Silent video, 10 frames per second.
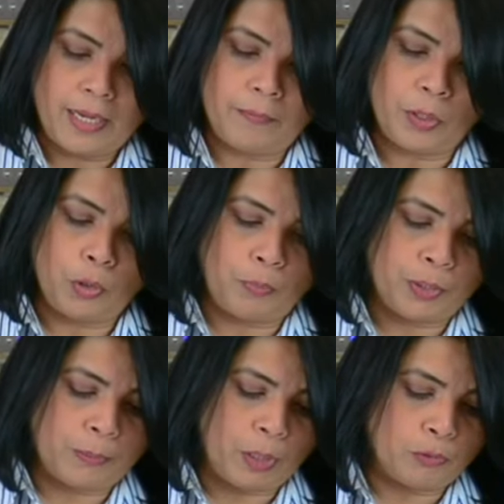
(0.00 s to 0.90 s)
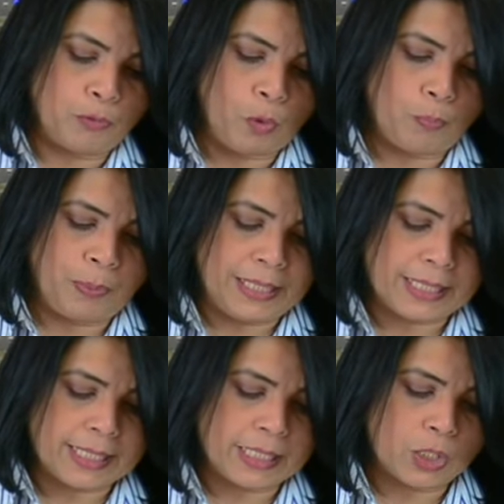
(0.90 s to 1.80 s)
And we're going to put about 4
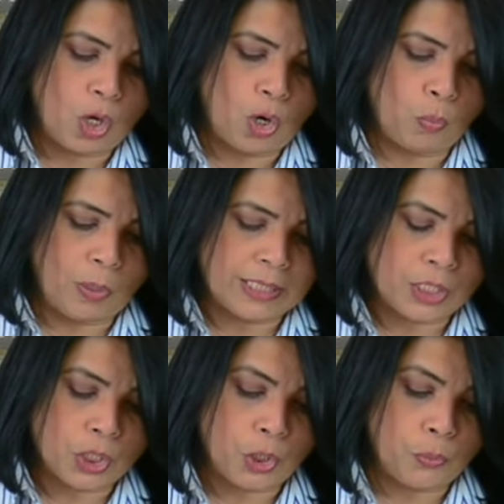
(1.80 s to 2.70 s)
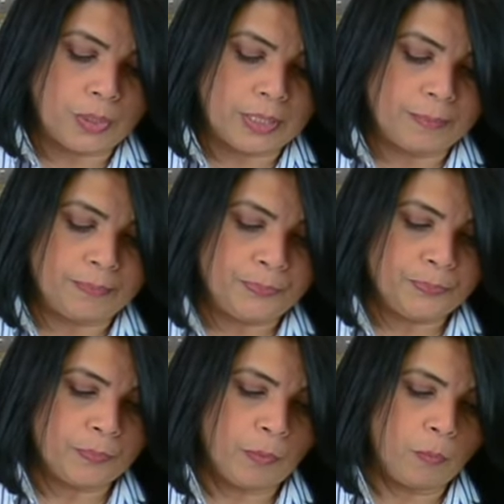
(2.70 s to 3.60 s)
pieces on one skewer.
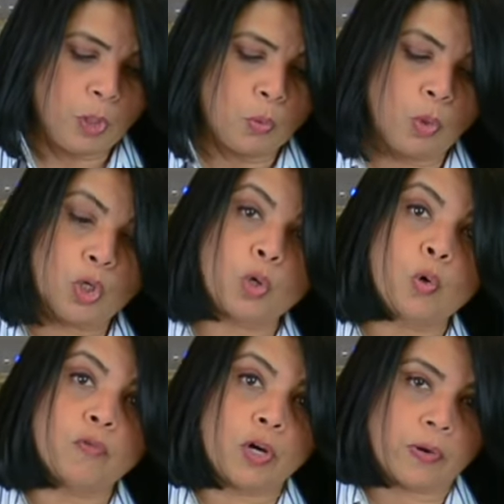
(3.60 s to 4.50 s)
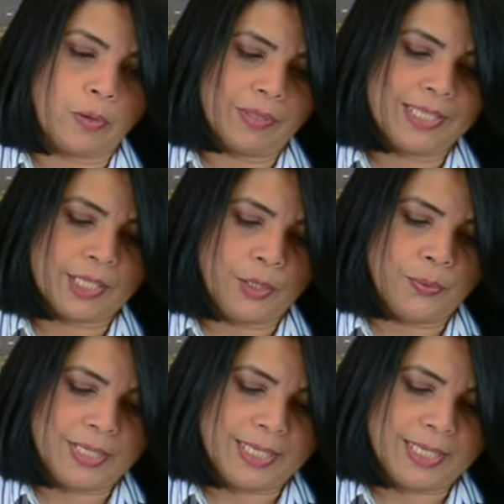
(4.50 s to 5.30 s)
We don't want to overcrowd the skewer.